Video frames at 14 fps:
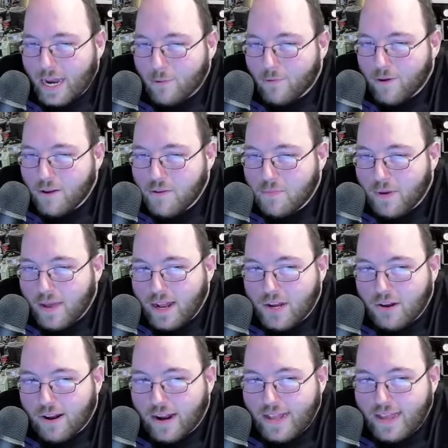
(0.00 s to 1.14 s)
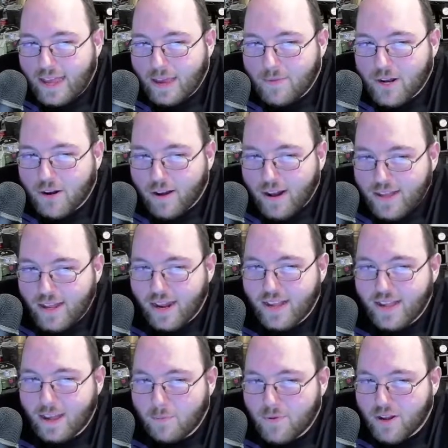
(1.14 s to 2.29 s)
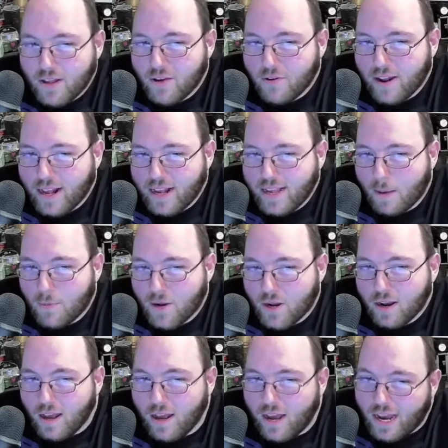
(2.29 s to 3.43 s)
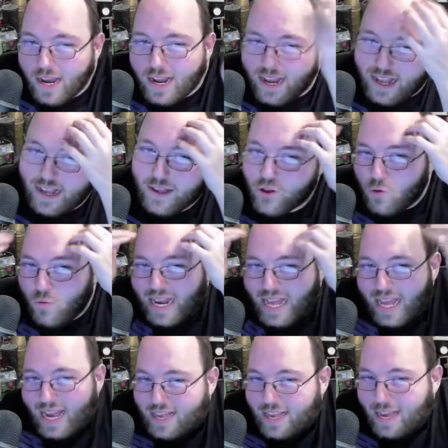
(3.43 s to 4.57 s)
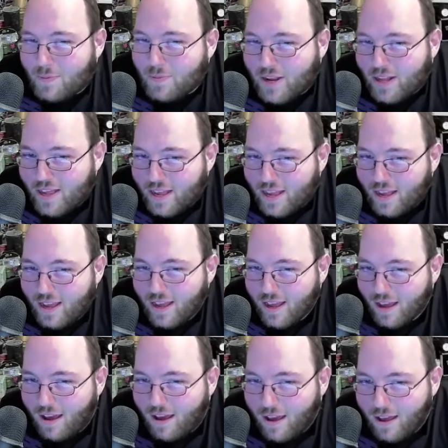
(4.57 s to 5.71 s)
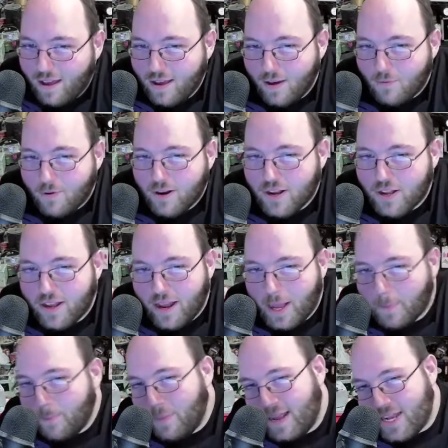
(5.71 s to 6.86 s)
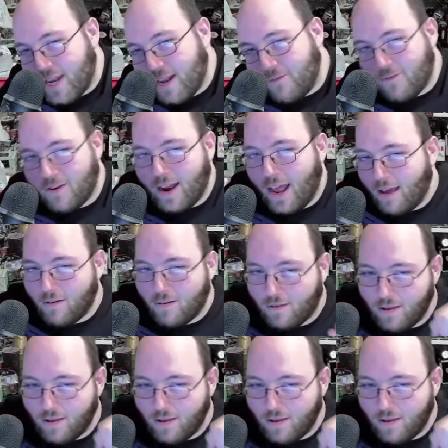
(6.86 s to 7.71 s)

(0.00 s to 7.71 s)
reduce penetrating damage creates an exception to an exception. There's too many exceptions! Ah, we're just gonna bench it for now!